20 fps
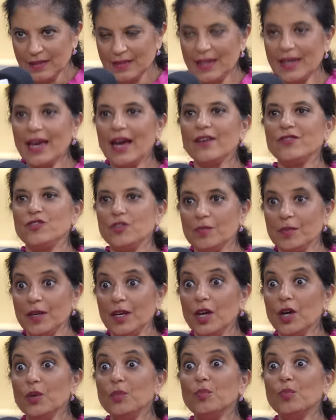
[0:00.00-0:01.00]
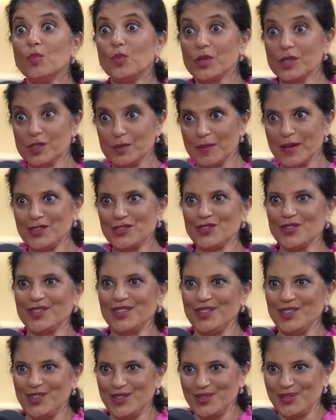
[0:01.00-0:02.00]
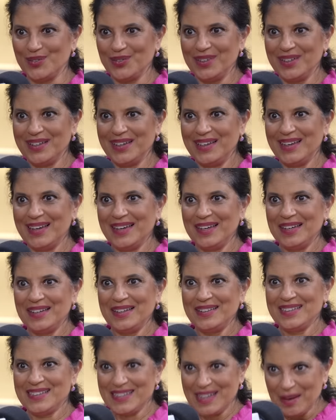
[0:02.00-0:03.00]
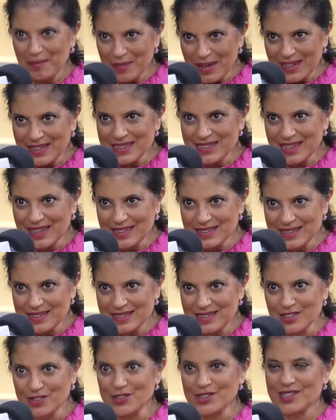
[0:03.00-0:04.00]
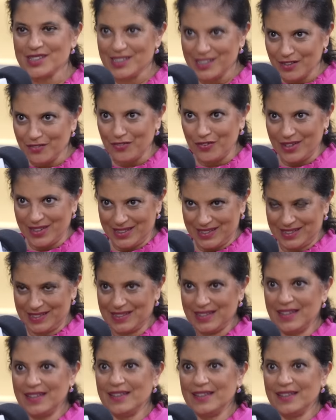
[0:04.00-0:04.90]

They have to be more special than you. Does that make sense? There's a difference.